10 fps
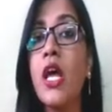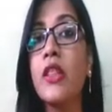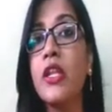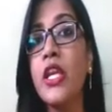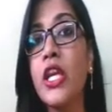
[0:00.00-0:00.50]

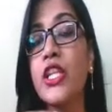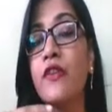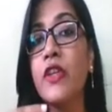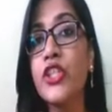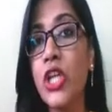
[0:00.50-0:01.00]
the
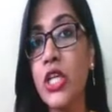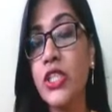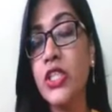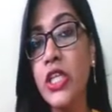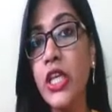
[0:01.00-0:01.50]
negatively
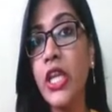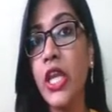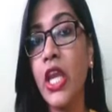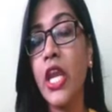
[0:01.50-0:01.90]
charged DNA,